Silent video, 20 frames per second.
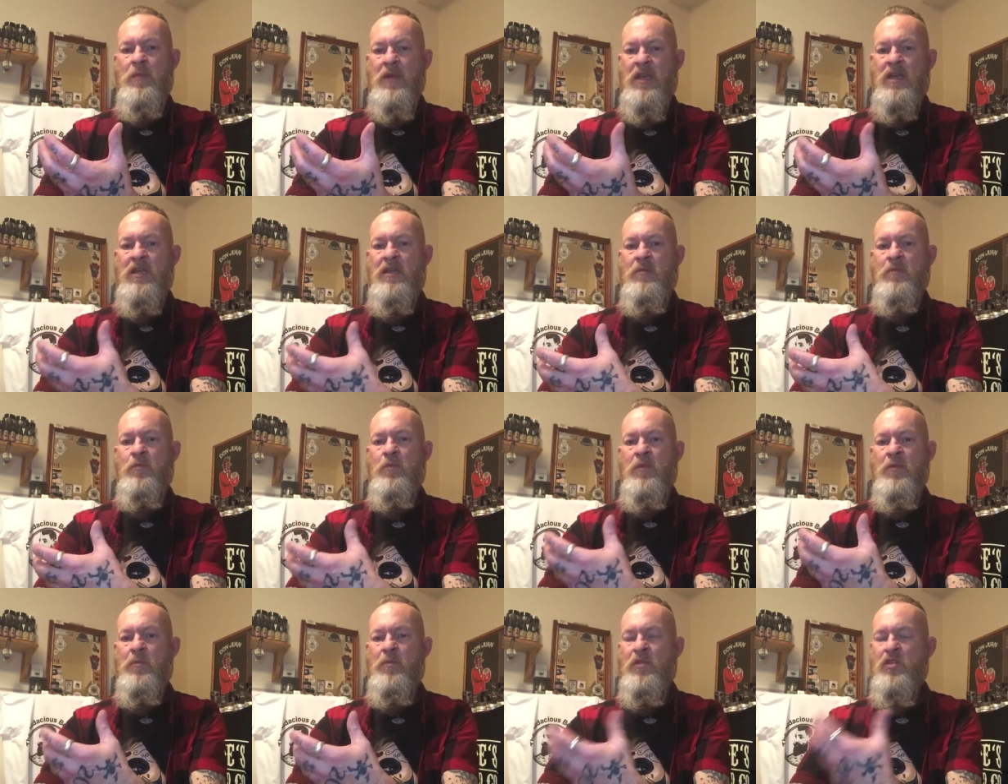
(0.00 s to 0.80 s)
of me
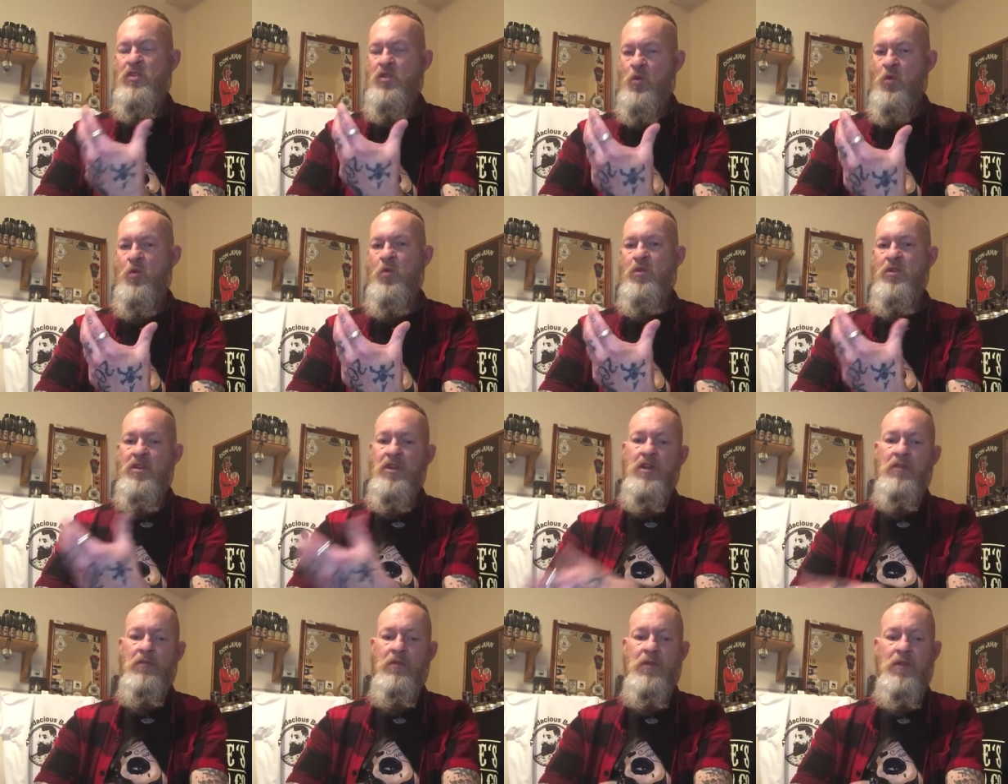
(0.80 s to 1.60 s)
with my sword
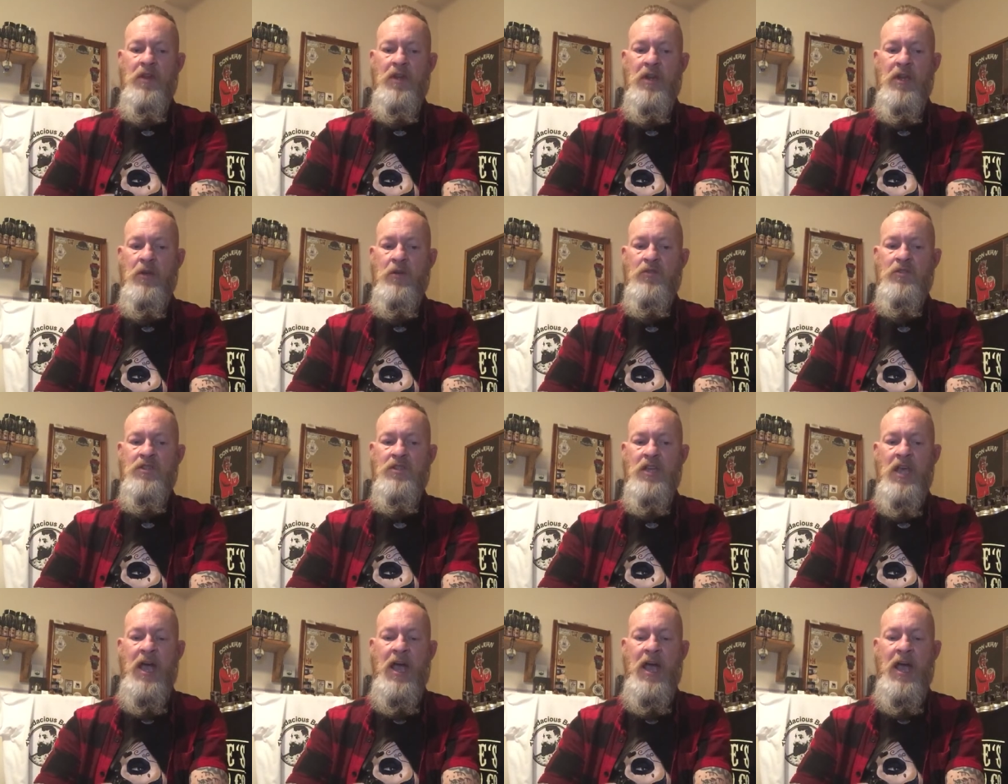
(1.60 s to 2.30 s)
and everything else,